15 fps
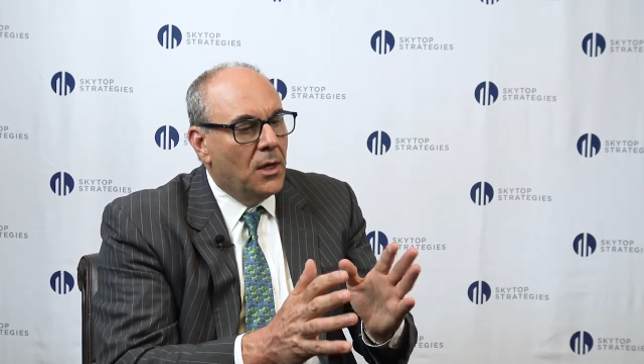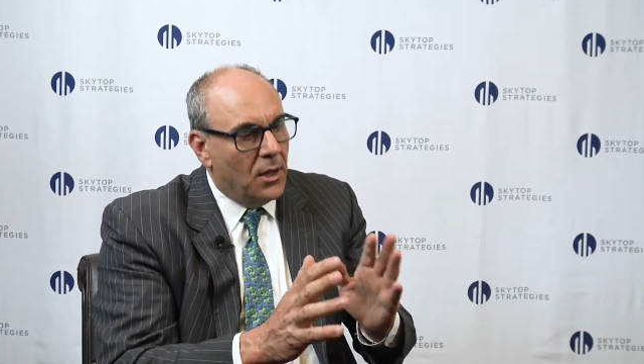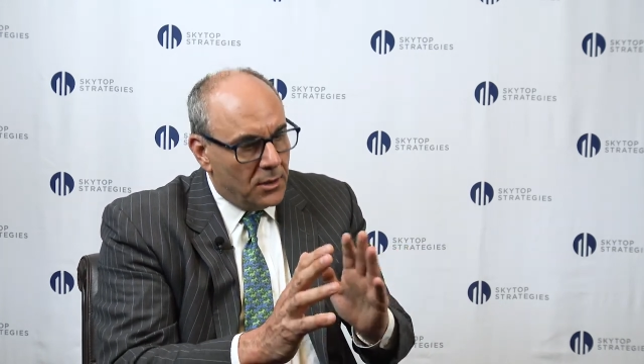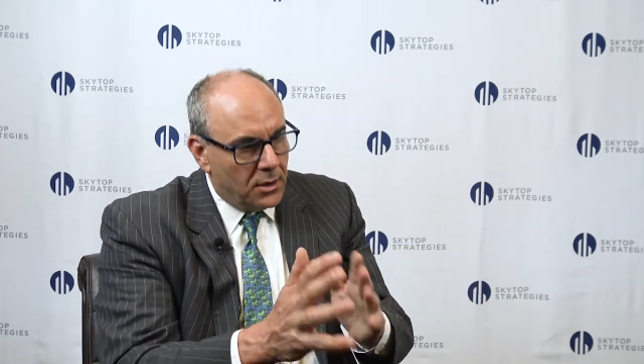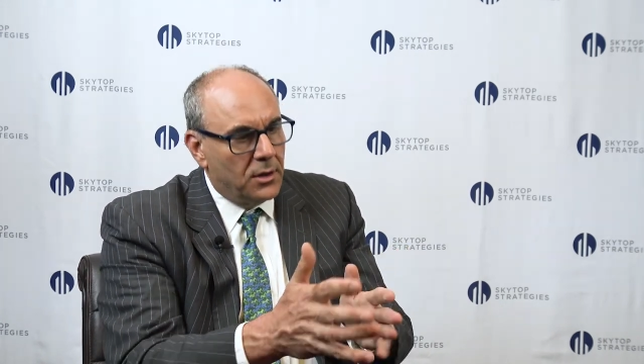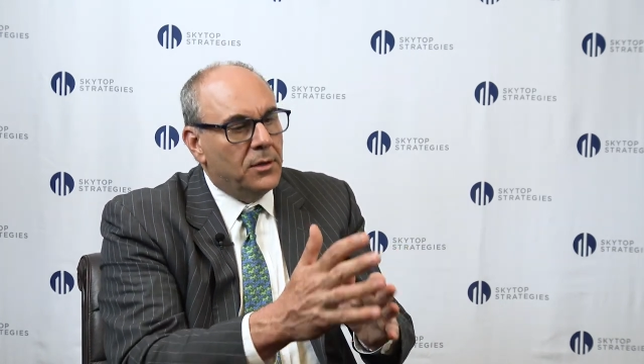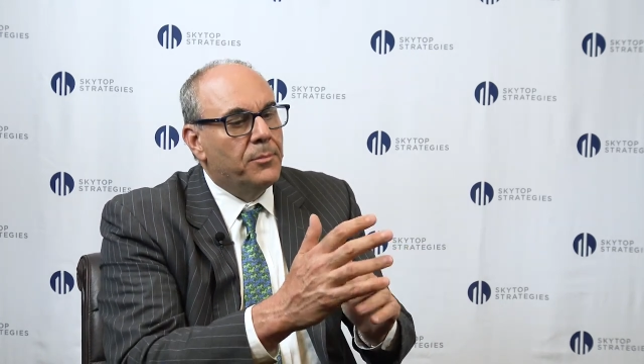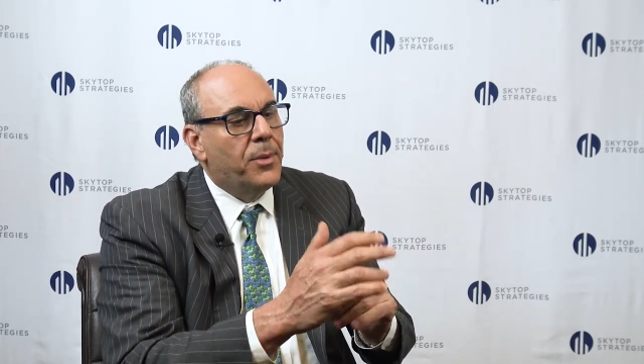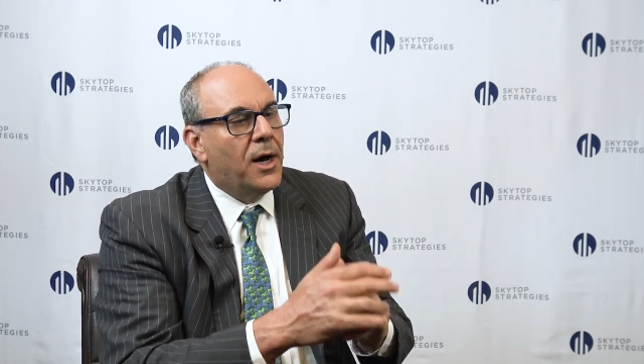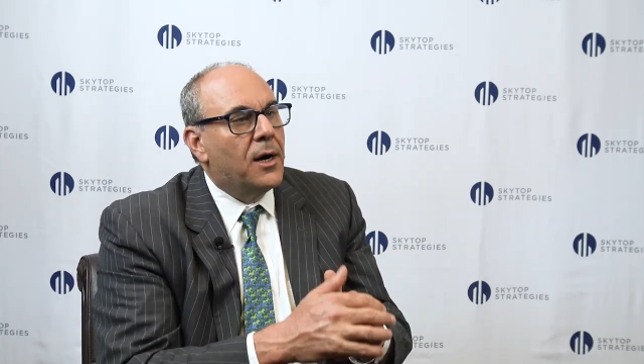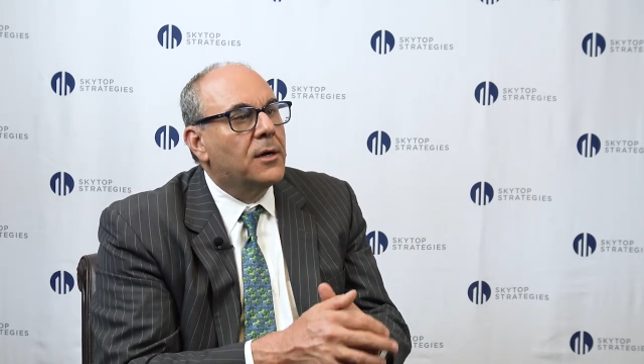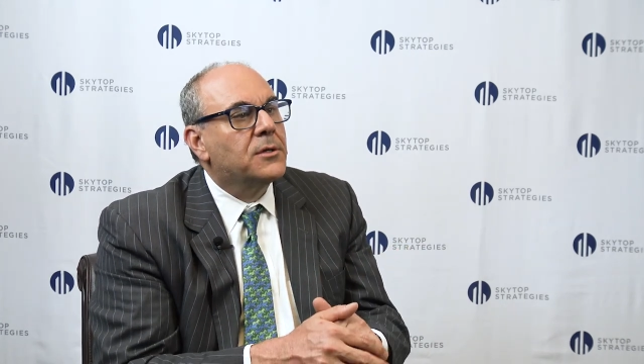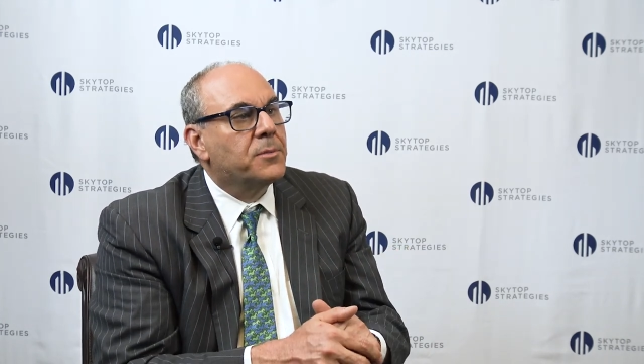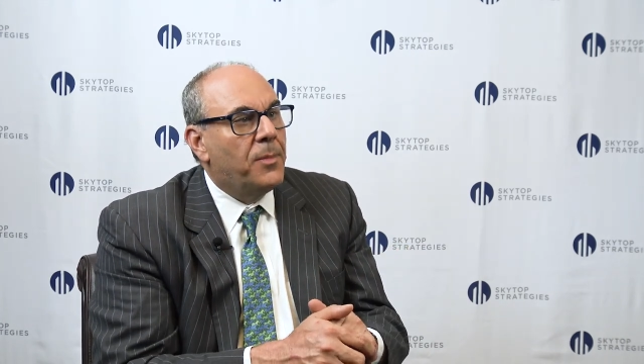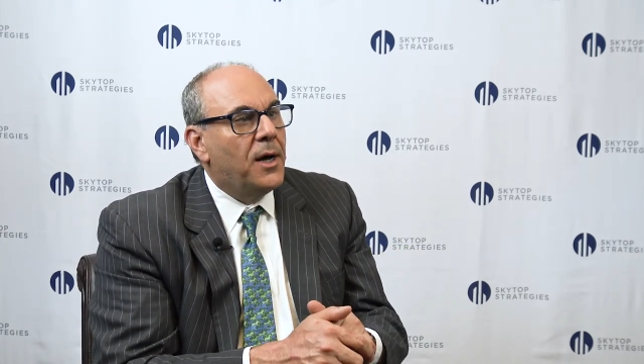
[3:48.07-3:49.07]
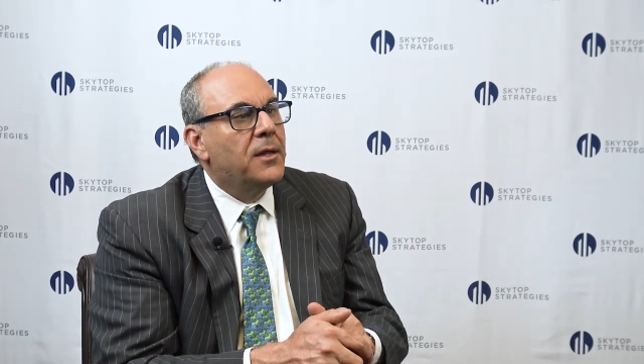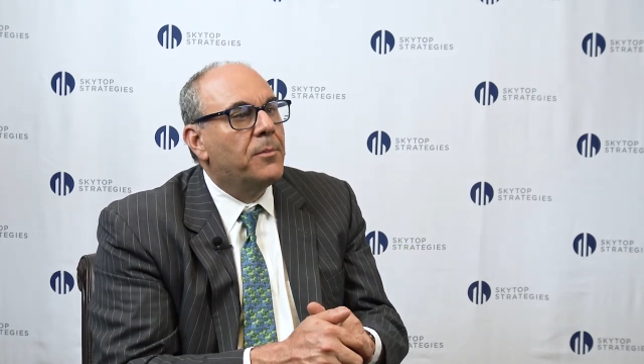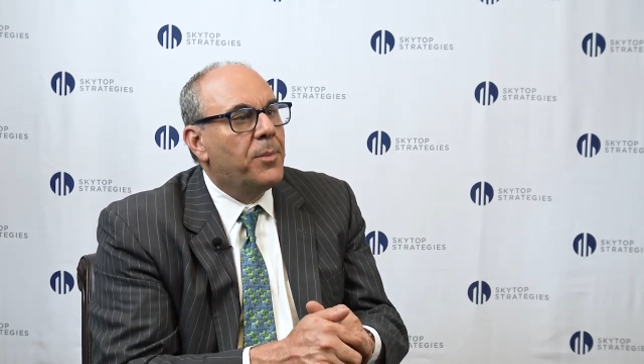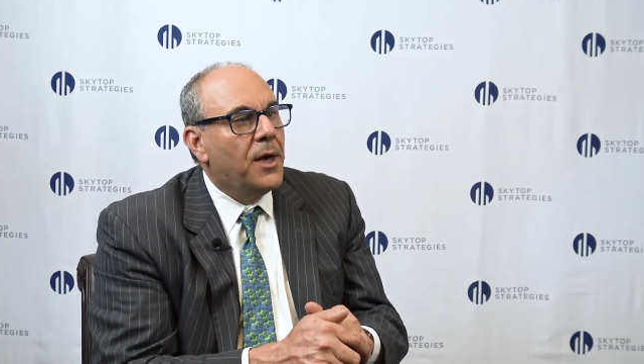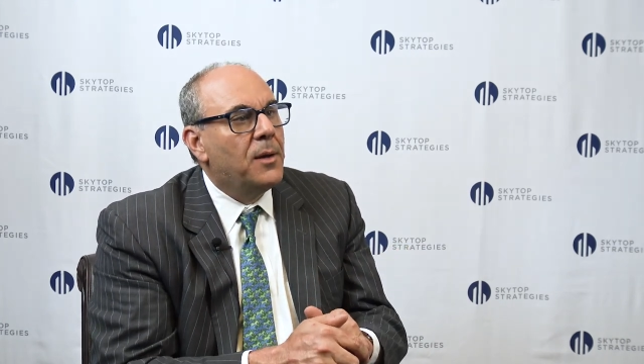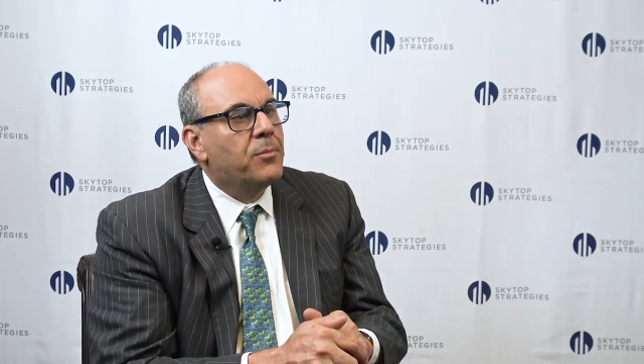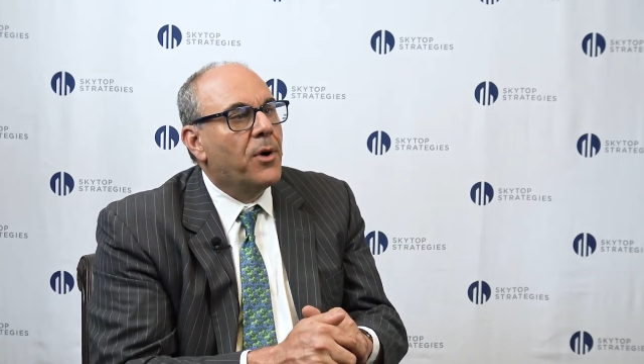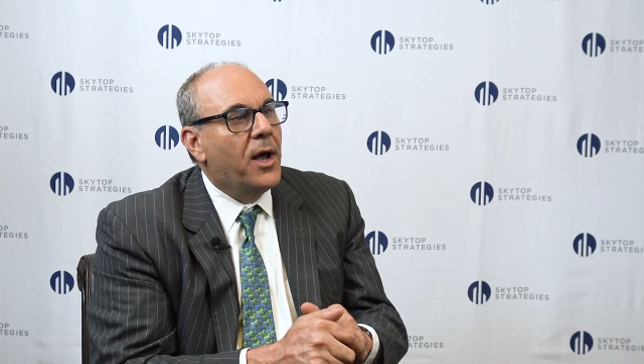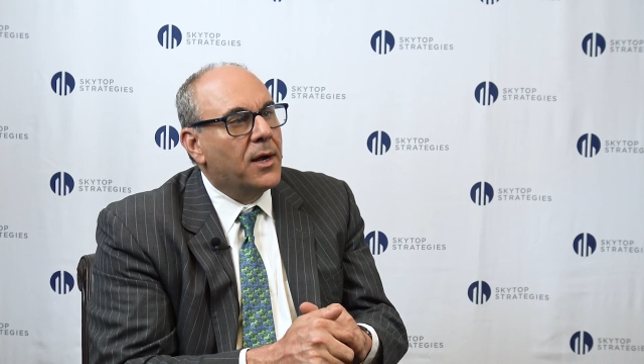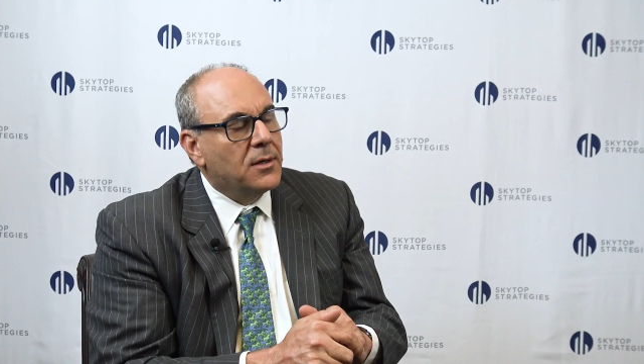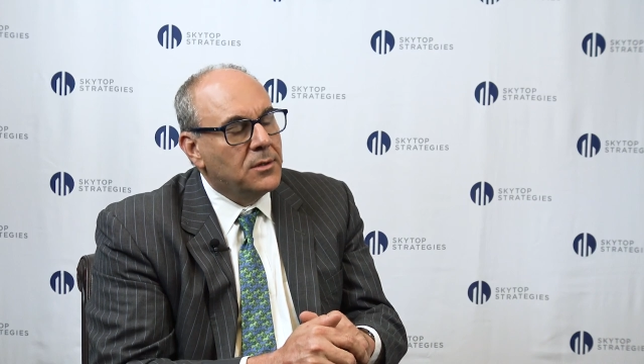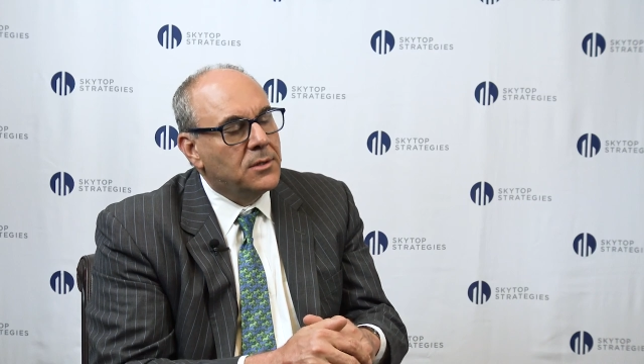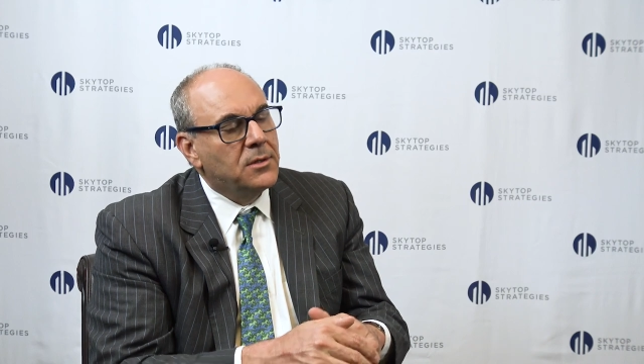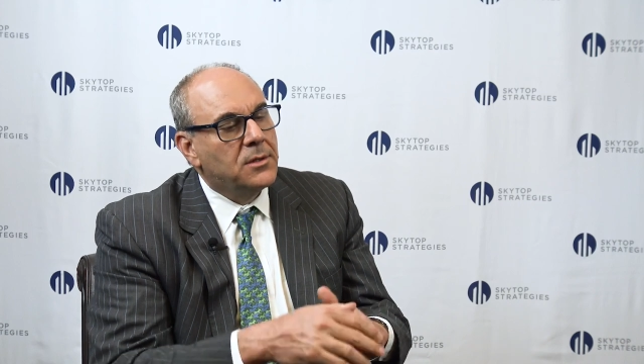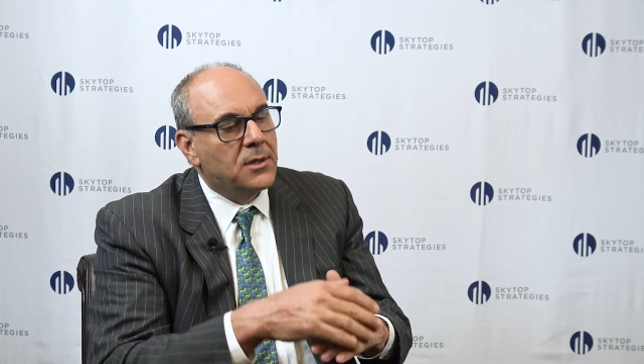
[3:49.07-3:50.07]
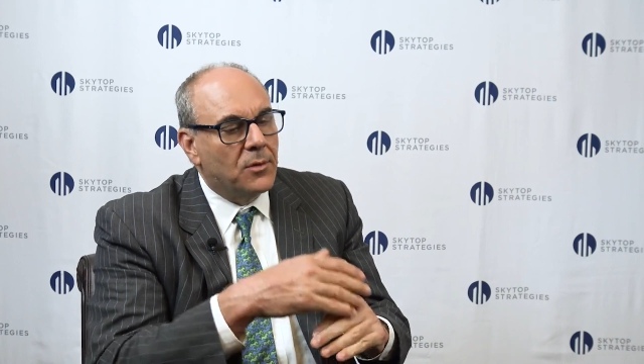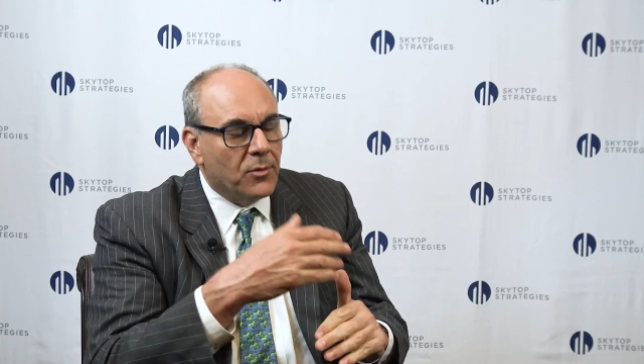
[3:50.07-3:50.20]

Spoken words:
a little embarrassed by the pay practices,